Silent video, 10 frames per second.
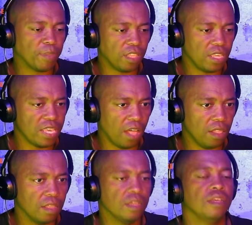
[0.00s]
Capital
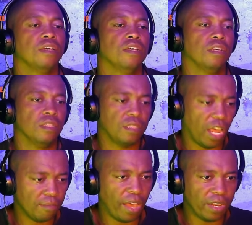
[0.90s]
EL,
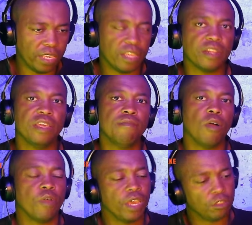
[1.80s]
dan by Ricky
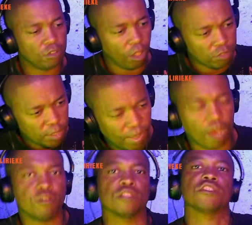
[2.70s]
Remo, en to
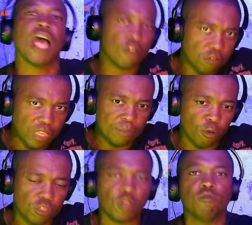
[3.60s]
Nelson Bounder. Shout out to
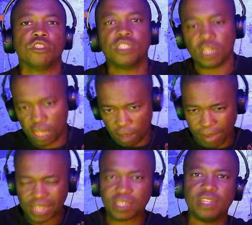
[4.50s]
them also. Sien jy
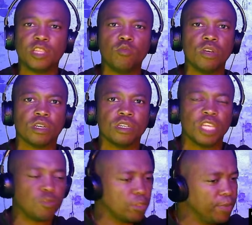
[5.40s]
nou, man is gaan
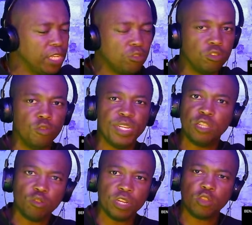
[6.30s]
network. That's what we need to do,
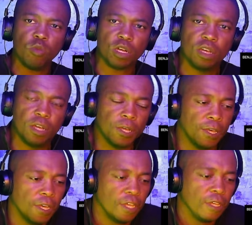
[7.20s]
we need to network.
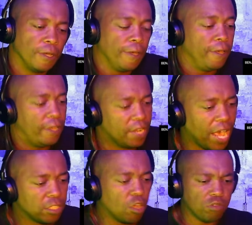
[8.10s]

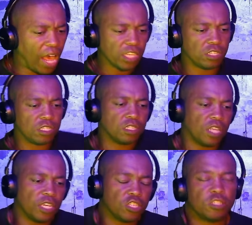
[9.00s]
Right, so
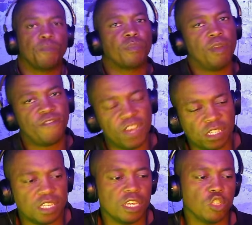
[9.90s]
nice. My
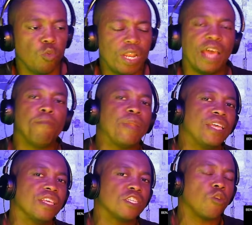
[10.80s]
first thing is, will I
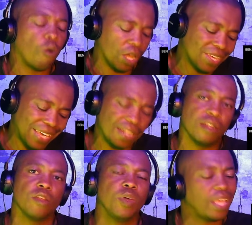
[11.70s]
play this song
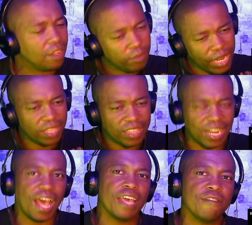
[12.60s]
again? When
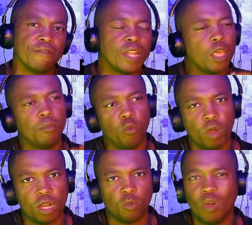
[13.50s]
I drive, when I
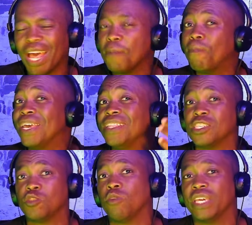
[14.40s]
in work, will I
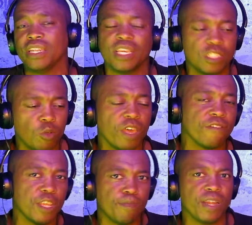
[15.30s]
play this song again? That's a
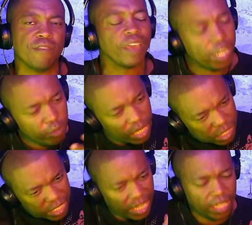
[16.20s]
song I have replay value.
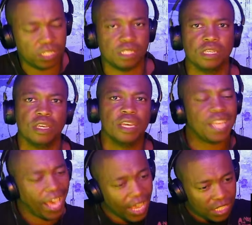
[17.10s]
Yes, it is.
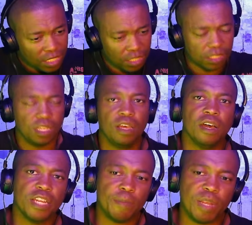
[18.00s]
It has
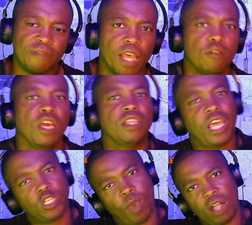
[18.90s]
replay value.
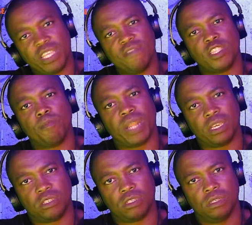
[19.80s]
That is why I'll give it a
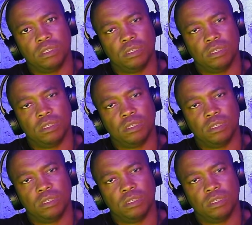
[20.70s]
break.